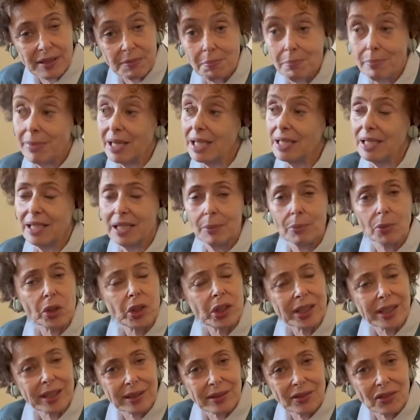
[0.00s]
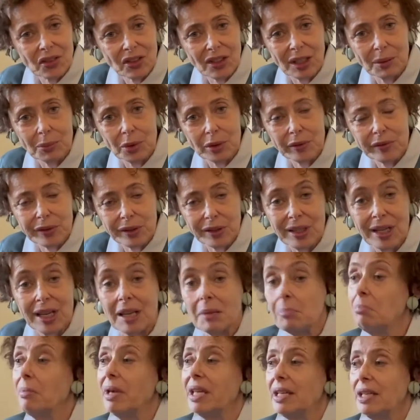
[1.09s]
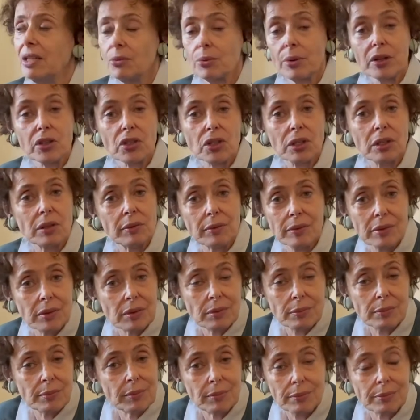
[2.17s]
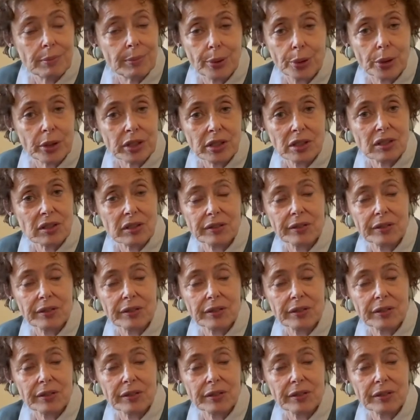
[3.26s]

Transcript: Many Americans come over, many Russian boys.